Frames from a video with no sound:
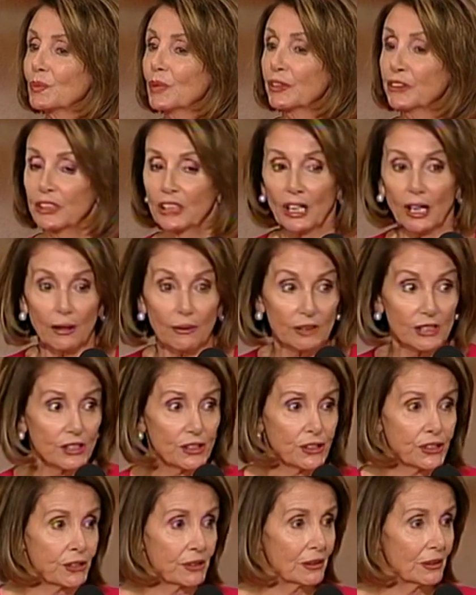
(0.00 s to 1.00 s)
with
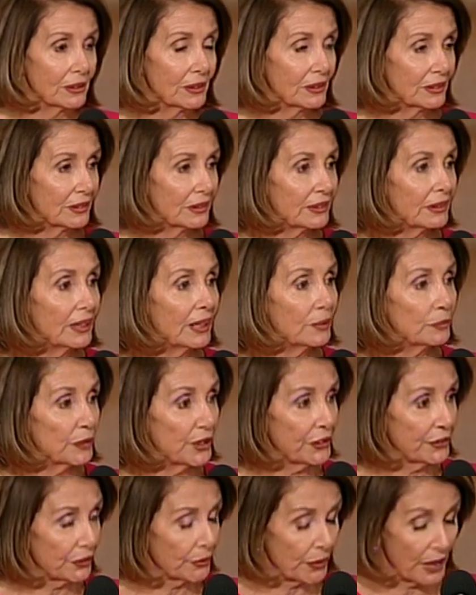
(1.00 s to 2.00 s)
courage,
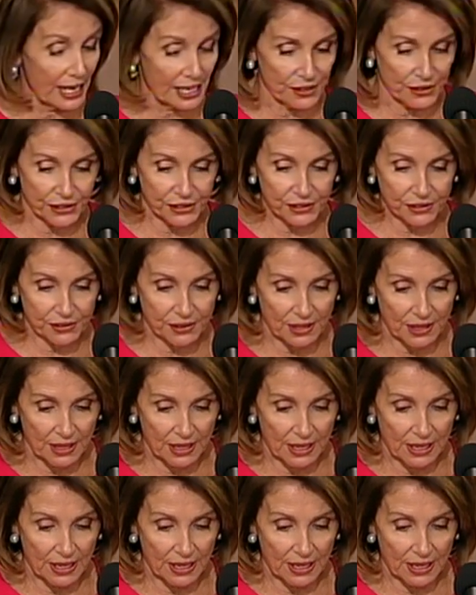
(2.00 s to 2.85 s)
and with grace.